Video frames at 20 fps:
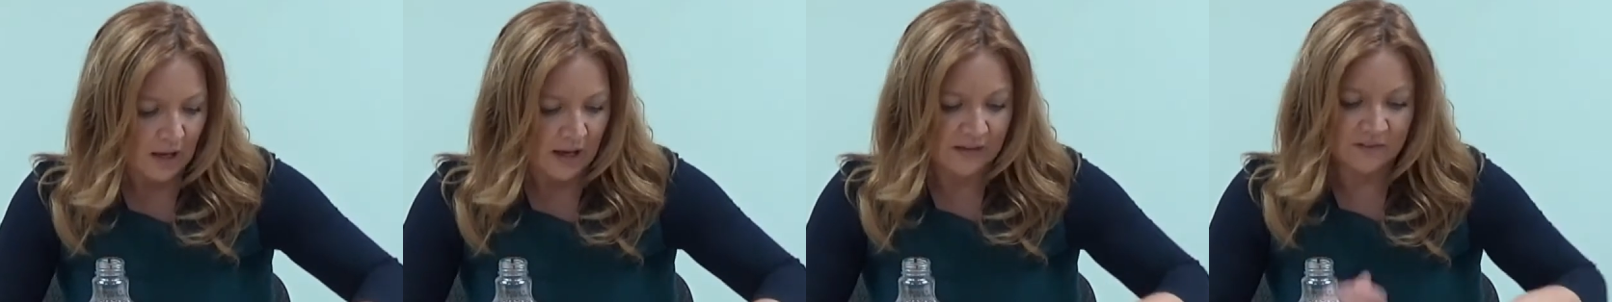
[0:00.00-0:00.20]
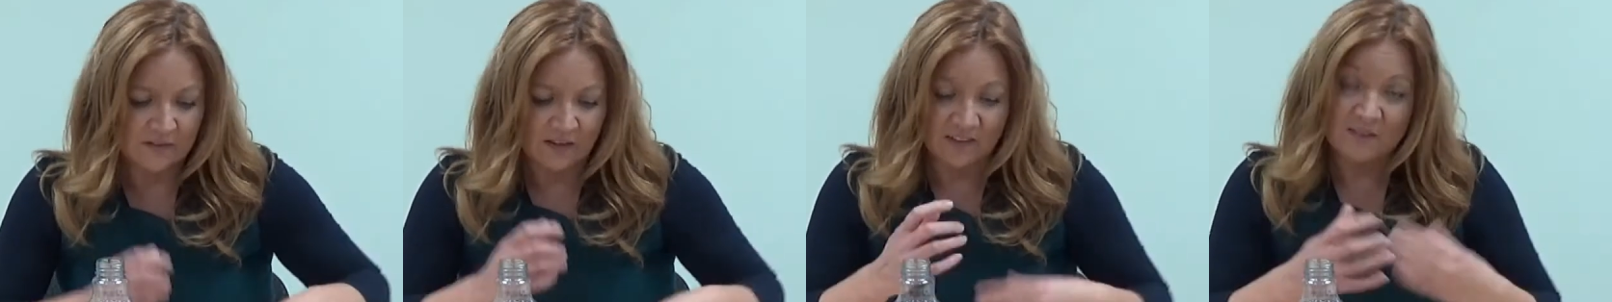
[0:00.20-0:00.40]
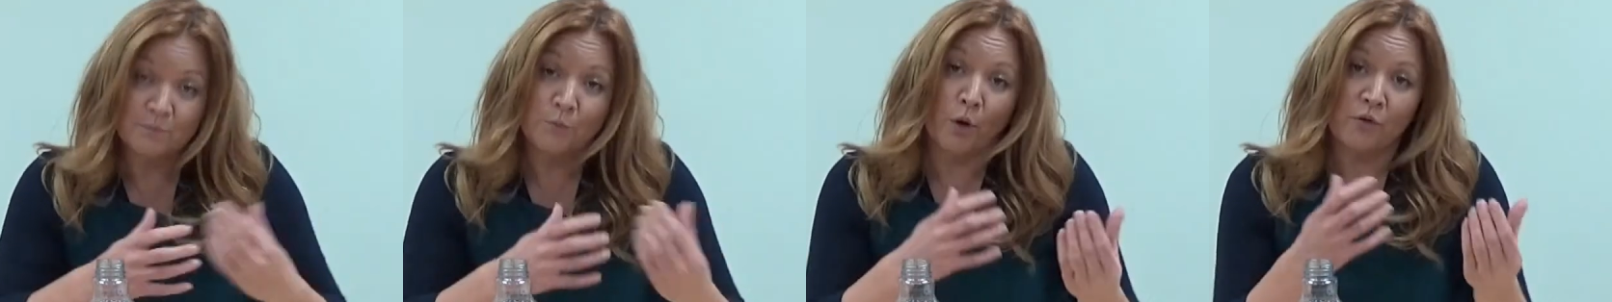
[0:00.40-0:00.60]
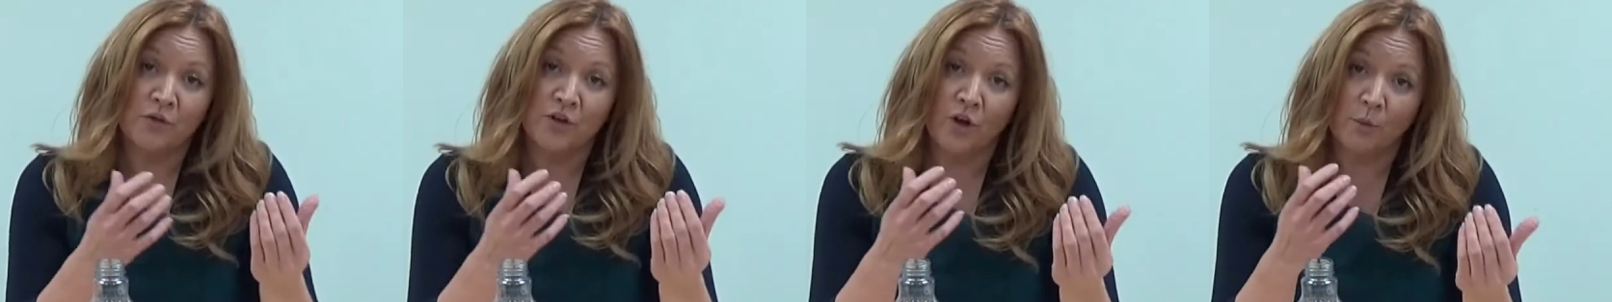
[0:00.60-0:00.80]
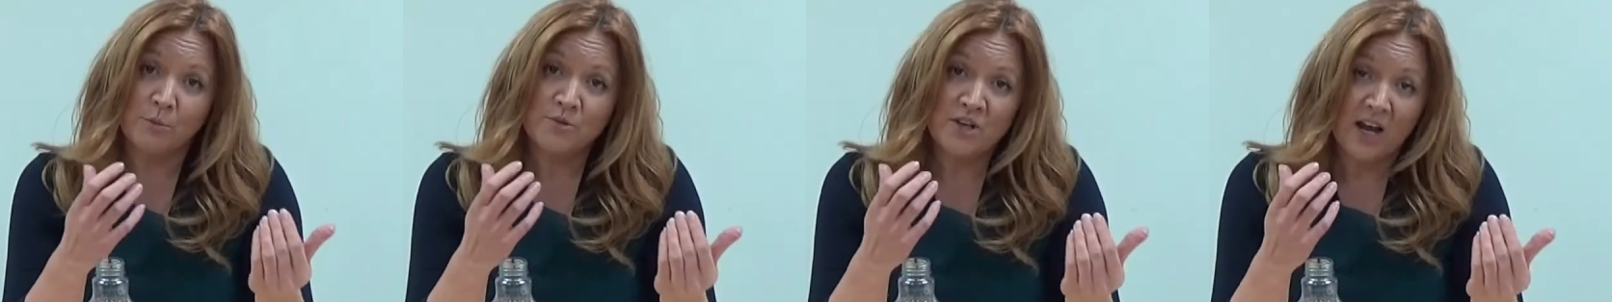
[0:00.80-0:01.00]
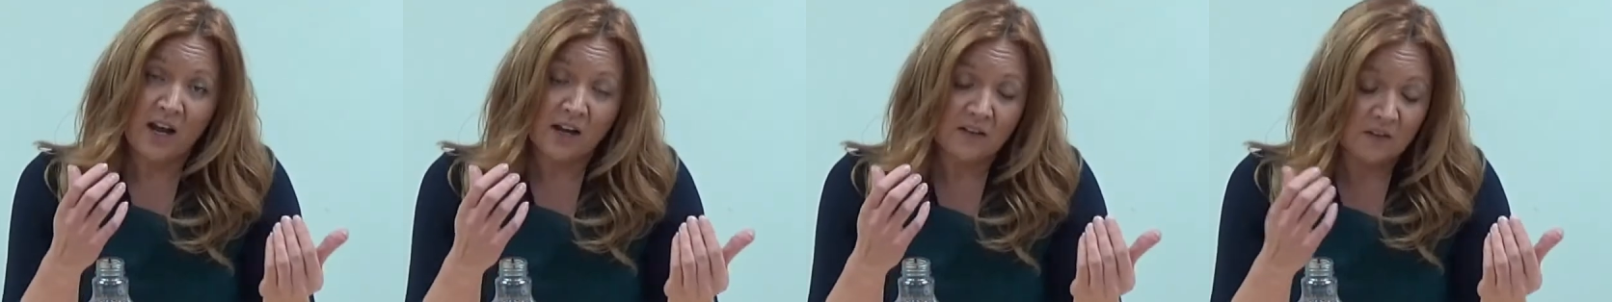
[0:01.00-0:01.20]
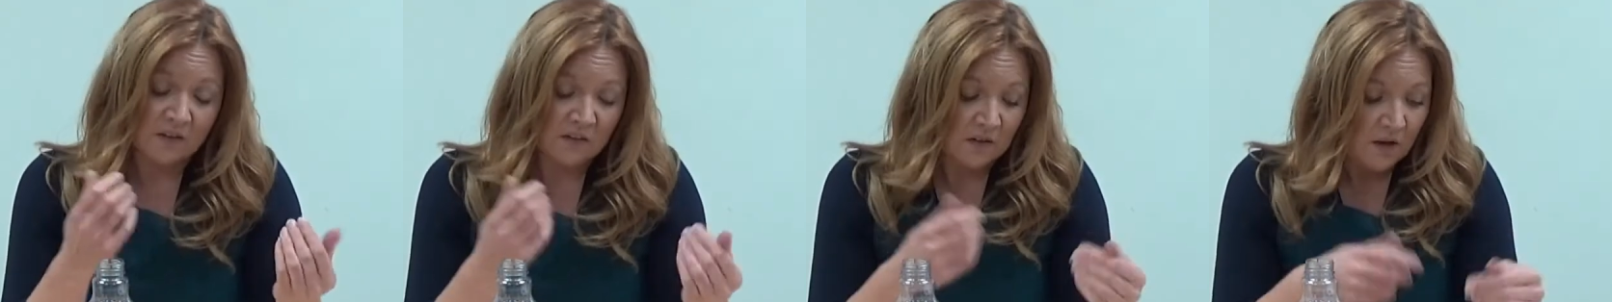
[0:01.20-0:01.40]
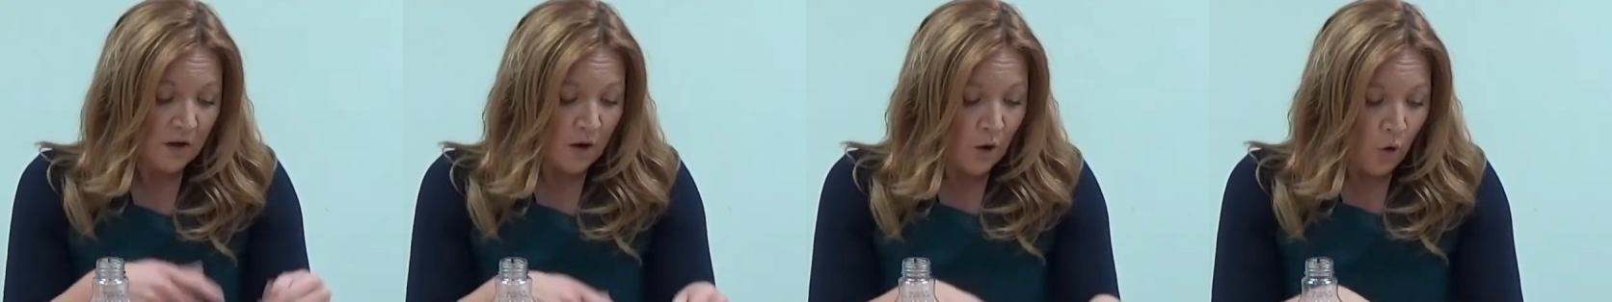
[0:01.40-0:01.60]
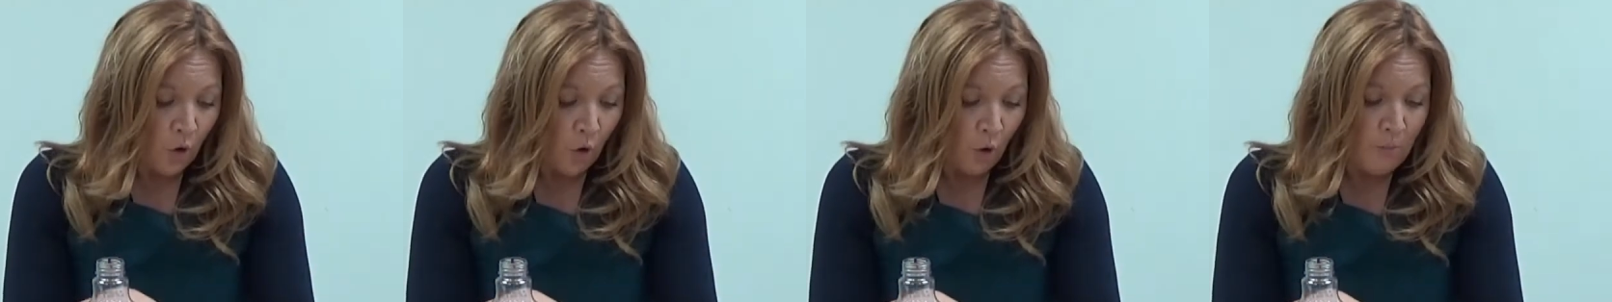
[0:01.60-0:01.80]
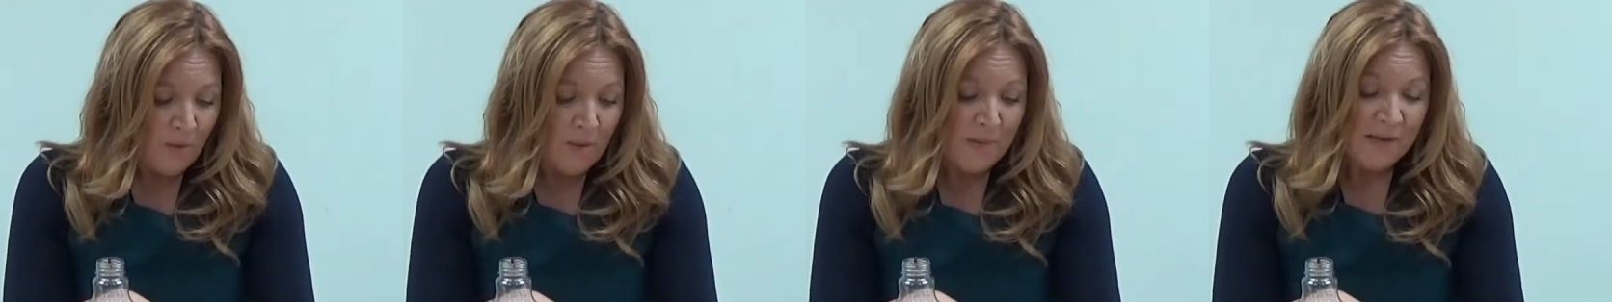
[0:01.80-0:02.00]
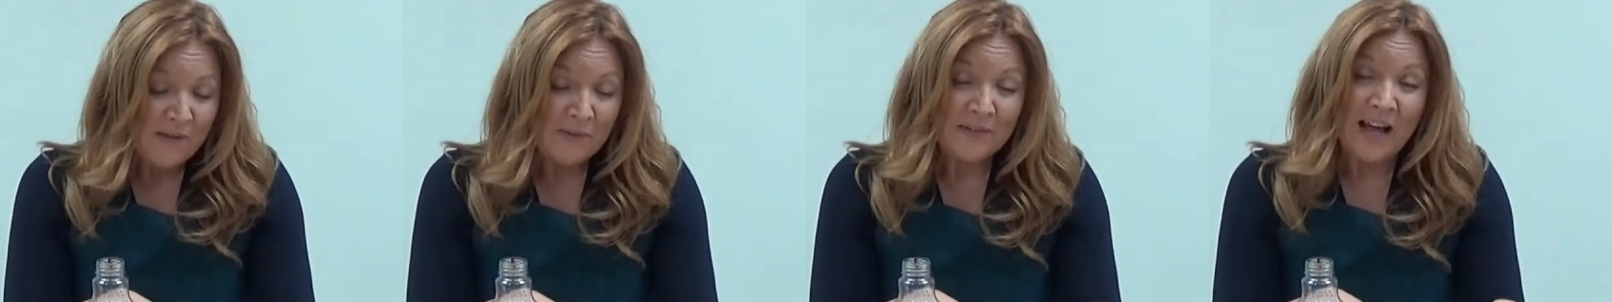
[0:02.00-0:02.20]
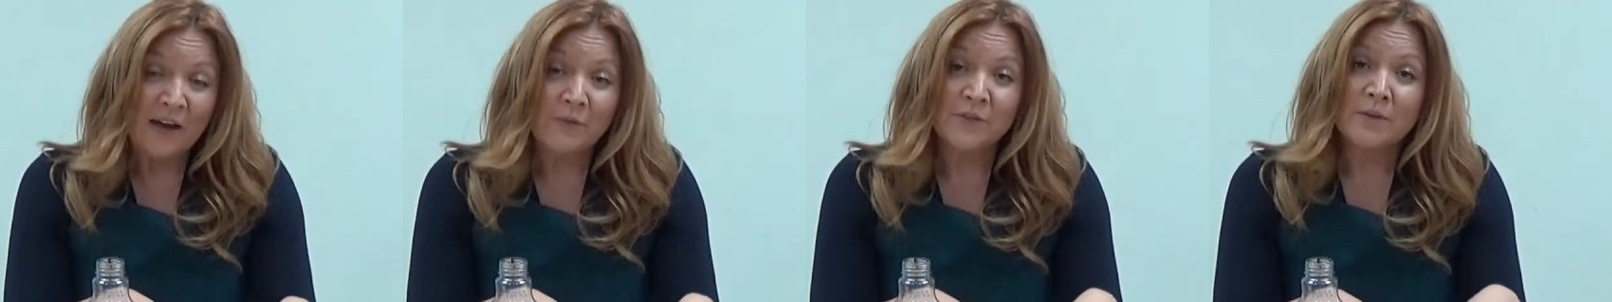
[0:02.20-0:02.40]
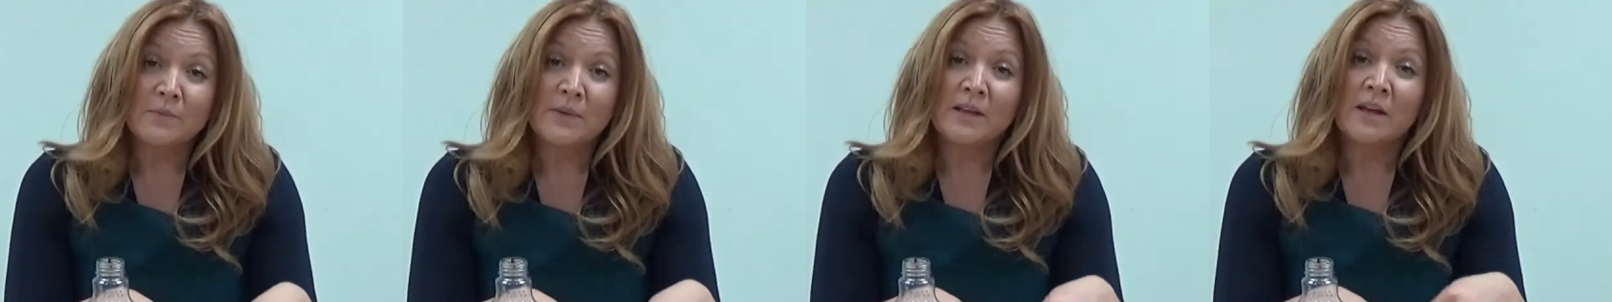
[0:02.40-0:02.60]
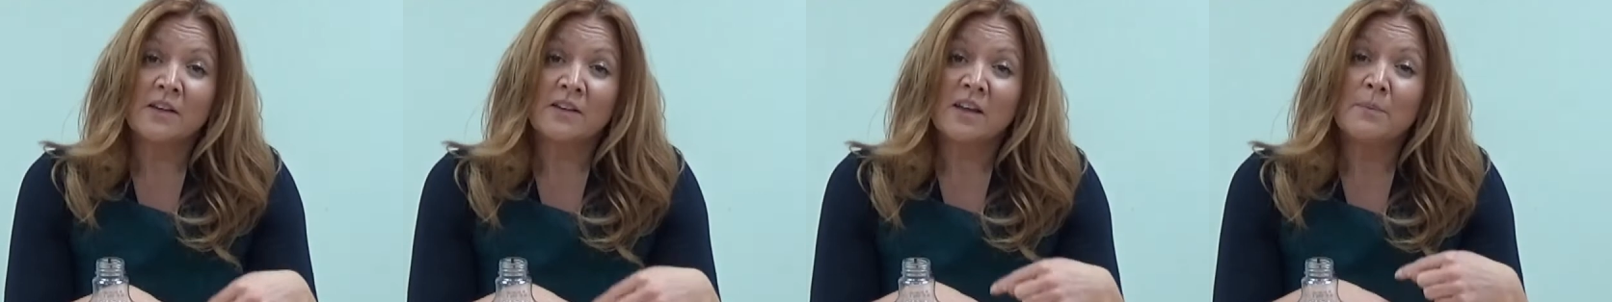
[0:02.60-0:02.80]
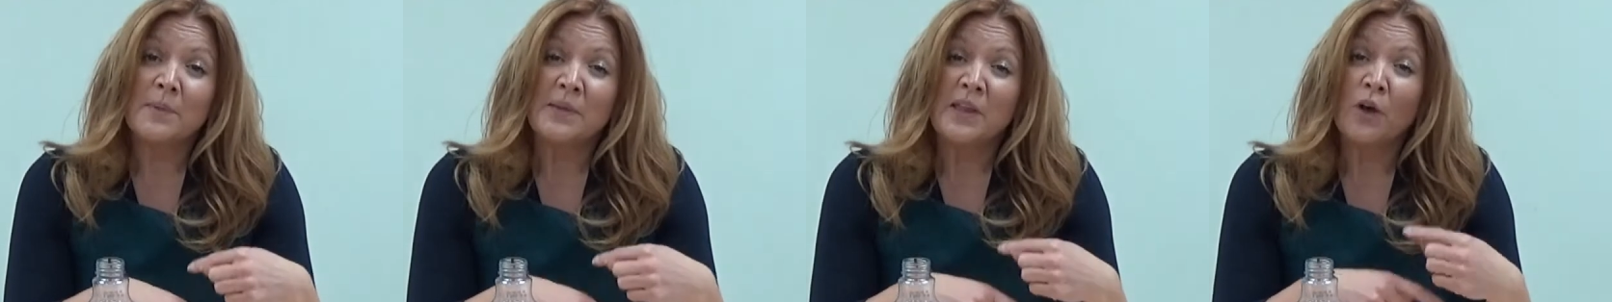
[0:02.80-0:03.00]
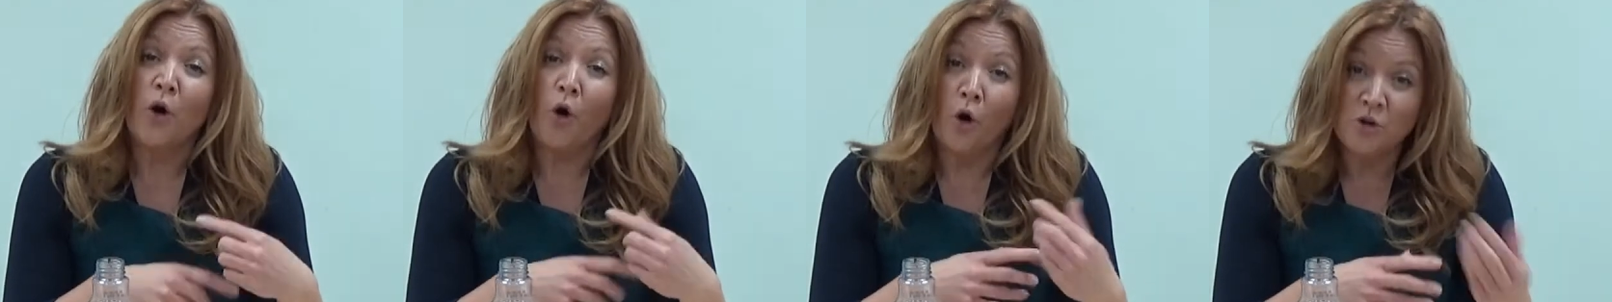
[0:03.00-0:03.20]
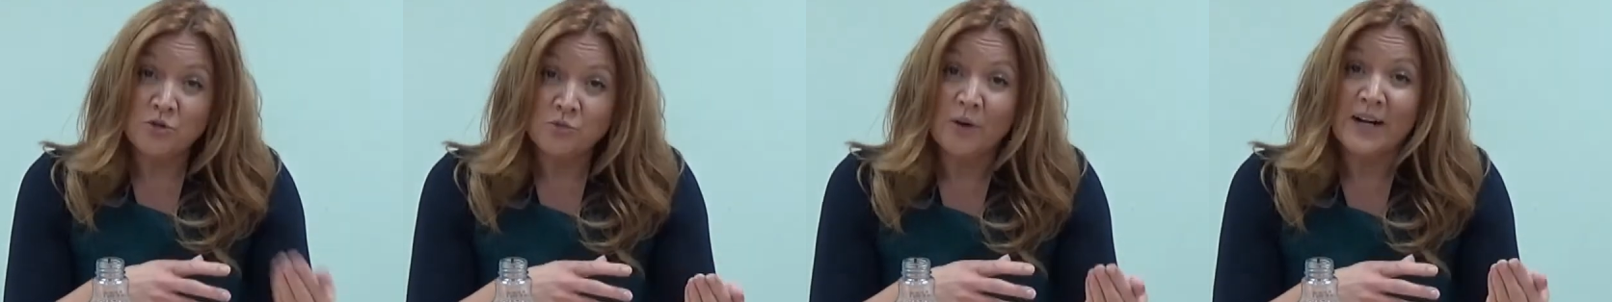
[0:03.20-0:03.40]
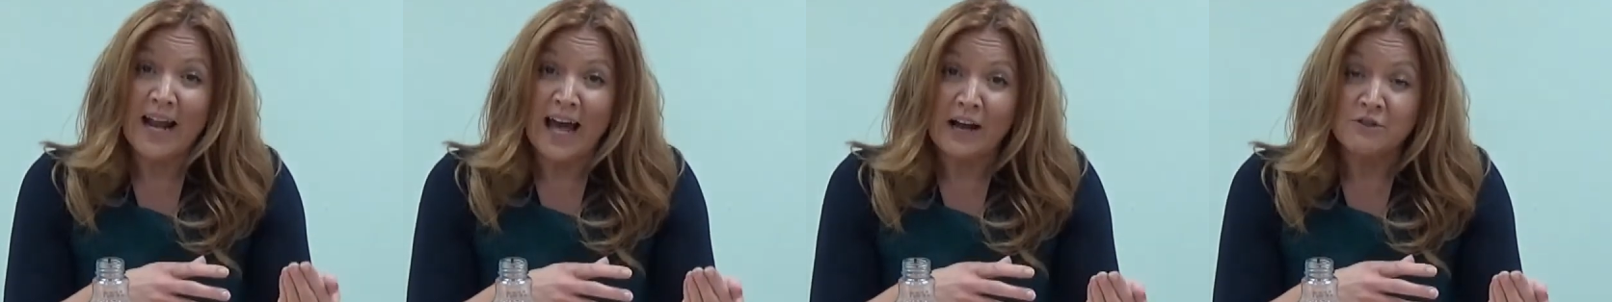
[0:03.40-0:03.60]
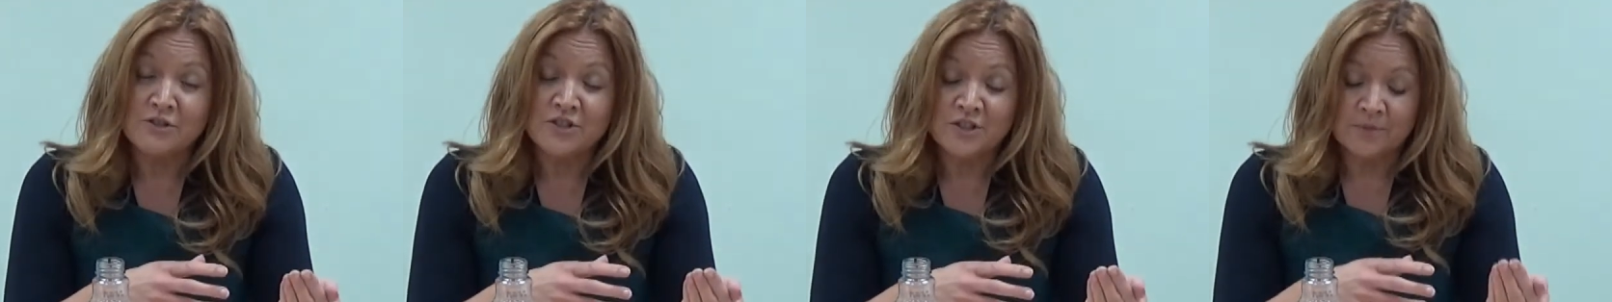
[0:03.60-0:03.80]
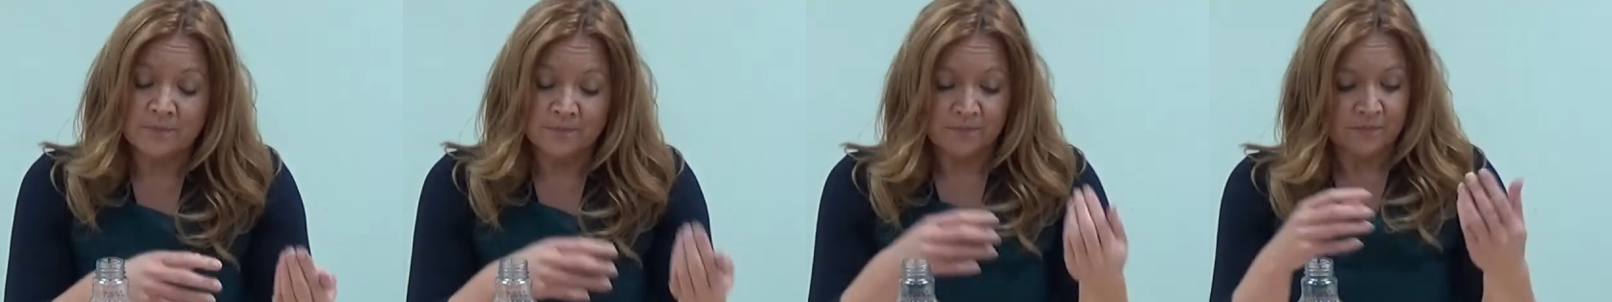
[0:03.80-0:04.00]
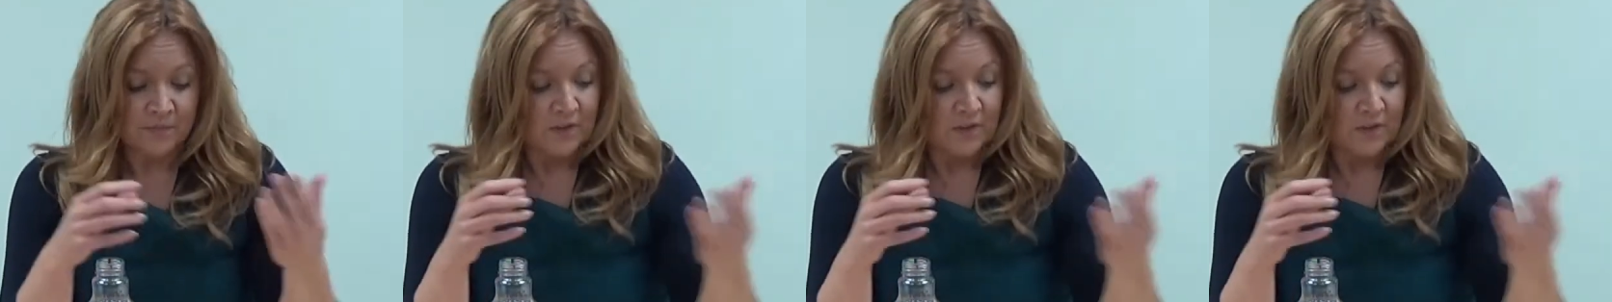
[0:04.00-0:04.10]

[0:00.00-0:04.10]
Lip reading: as they spot the objects, or maybe even have something that could be the odd one out.